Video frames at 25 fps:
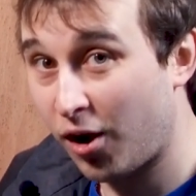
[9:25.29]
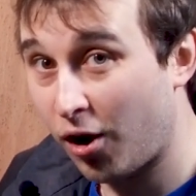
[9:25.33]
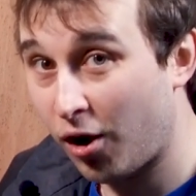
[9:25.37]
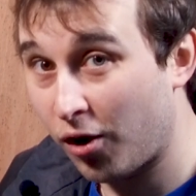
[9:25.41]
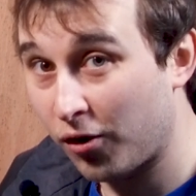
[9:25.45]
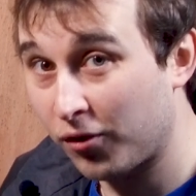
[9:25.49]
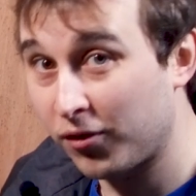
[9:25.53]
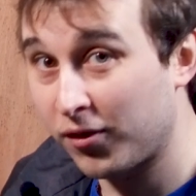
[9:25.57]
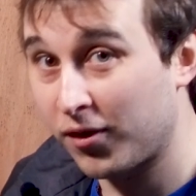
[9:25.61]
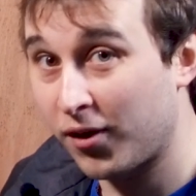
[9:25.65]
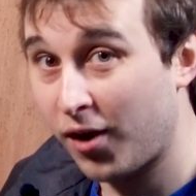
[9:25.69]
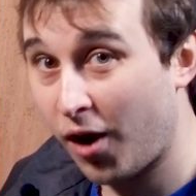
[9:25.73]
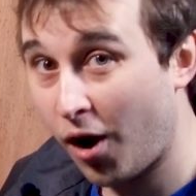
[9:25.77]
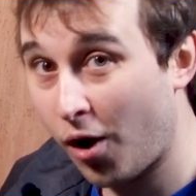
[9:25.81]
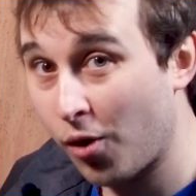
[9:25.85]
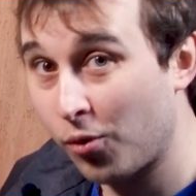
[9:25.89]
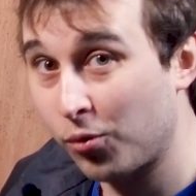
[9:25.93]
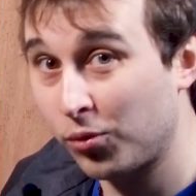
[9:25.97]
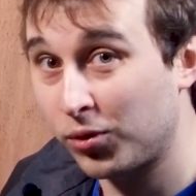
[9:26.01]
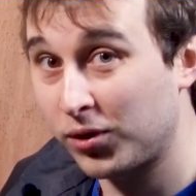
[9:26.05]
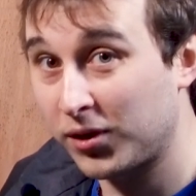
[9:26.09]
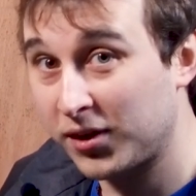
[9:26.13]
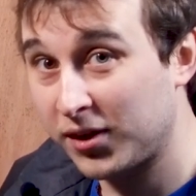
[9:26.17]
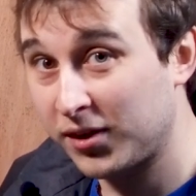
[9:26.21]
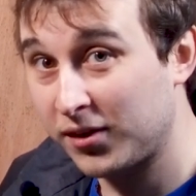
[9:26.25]
on
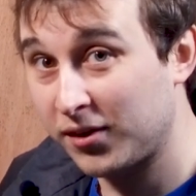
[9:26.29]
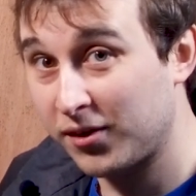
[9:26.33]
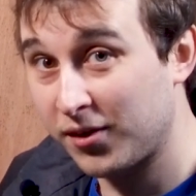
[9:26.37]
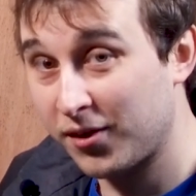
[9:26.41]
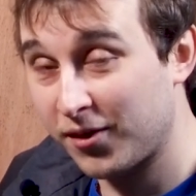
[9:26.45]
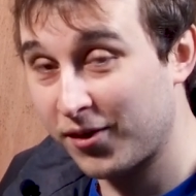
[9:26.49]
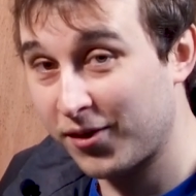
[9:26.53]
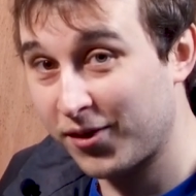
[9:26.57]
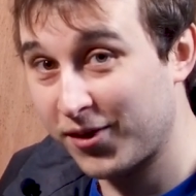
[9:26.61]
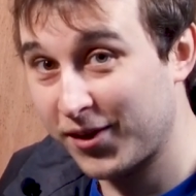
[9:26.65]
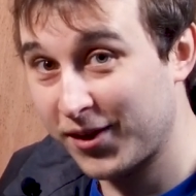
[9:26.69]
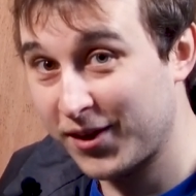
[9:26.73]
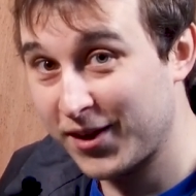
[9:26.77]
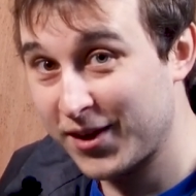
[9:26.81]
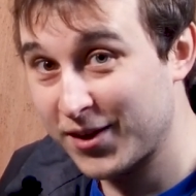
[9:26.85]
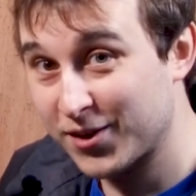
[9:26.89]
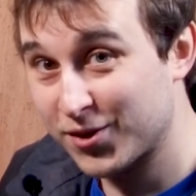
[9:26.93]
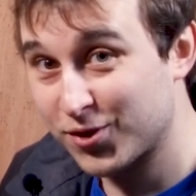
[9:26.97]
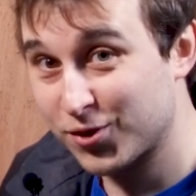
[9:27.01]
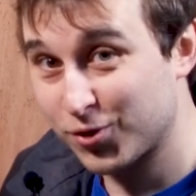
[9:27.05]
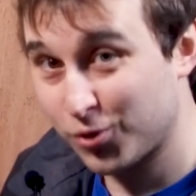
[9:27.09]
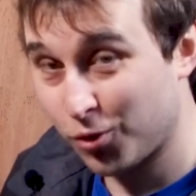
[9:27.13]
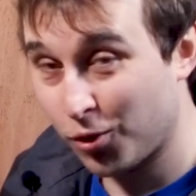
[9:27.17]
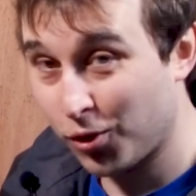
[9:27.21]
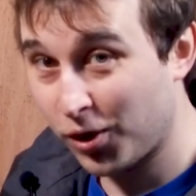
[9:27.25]
only the
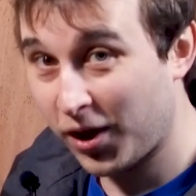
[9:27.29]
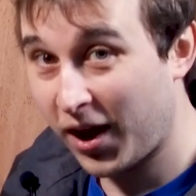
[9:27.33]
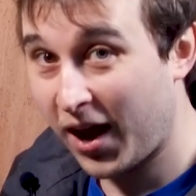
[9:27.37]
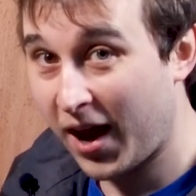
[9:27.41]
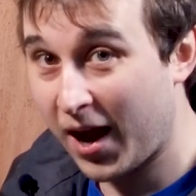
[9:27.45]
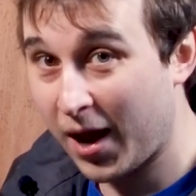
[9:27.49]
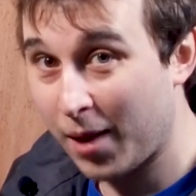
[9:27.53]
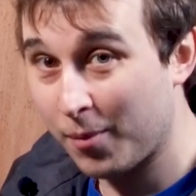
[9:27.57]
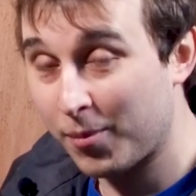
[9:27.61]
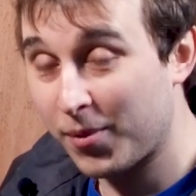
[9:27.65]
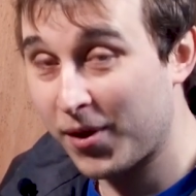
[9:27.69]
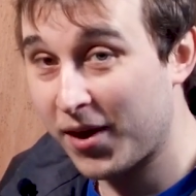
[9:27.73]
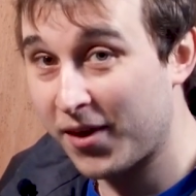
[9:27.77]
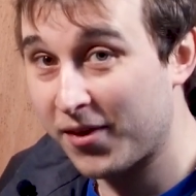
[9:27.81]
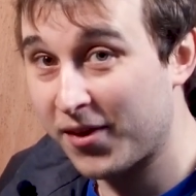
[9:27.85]
installer app,